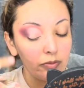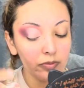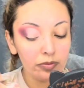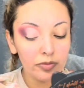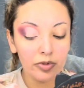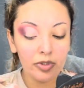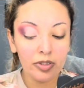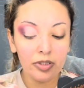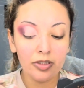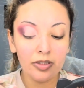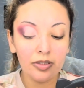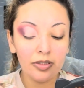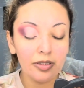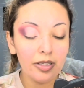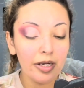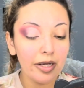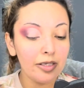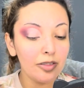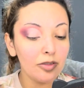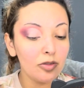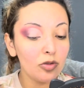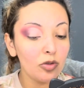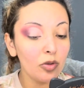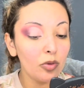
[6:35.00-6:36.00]
This is like
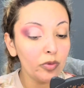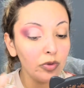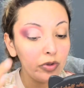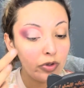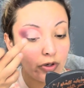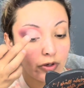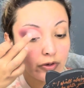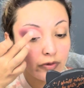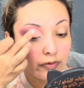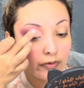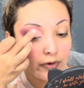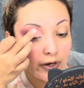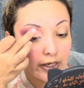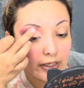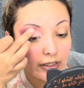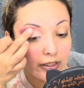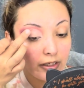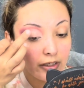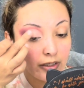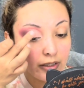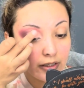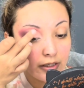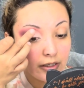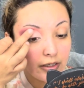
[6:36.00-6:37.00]
so
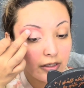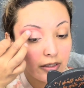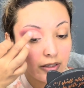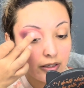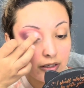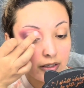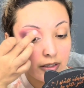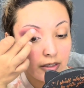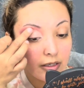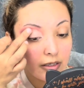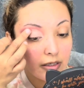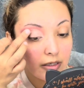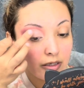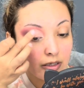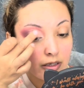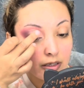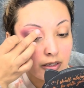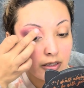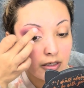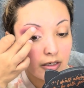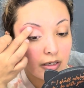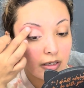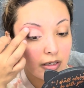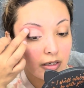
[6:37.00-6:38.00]
nerve-wracking.
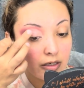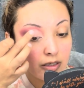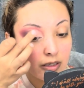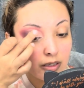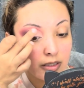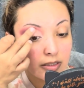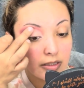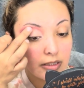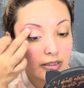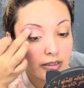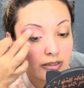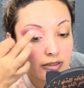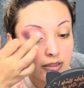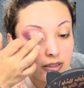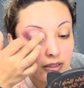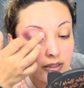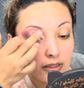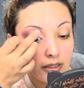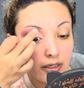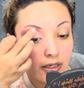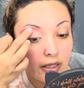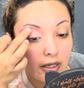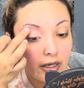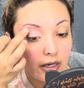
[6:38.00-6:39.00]
Because I see
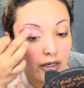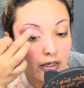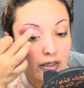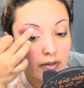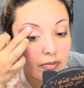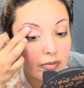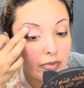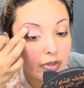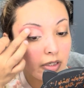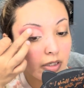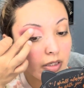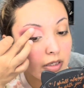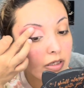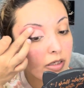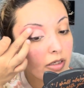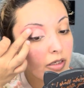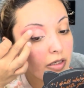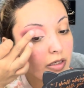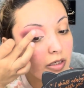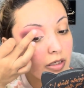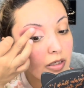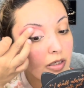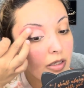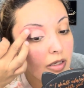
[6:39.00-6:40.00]
the line, but
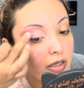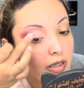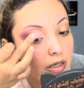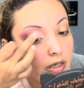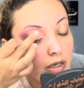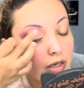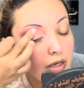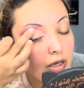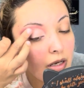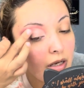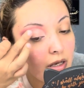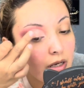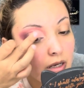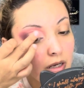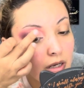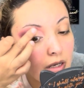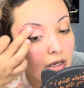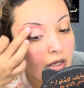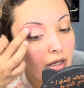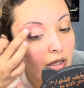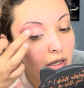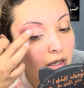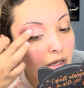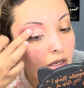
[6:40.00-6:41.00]
I
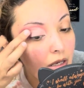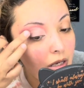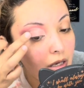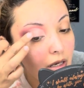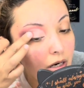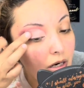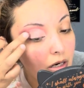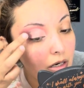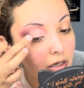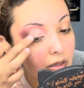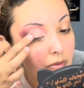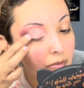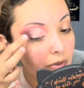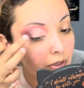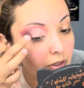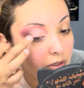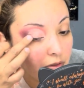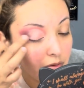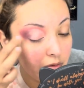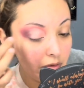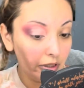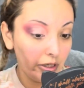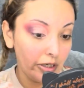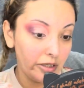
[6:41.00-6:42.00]
don't know about
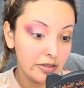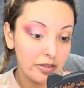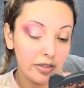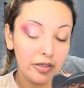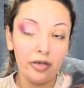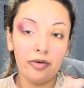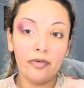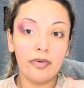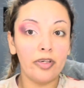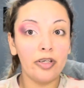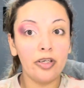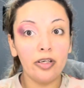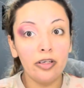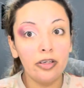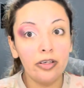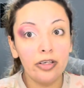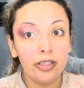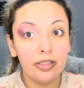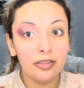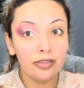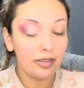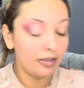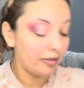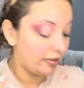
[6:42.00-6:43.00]
you guys. I never colored
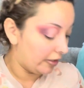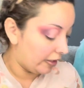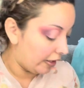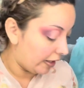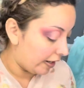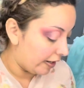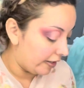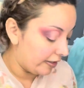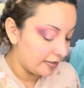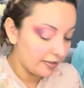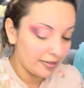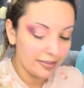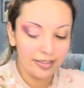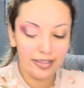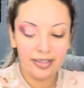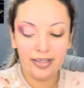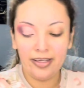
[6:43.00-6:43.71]
inside the lines.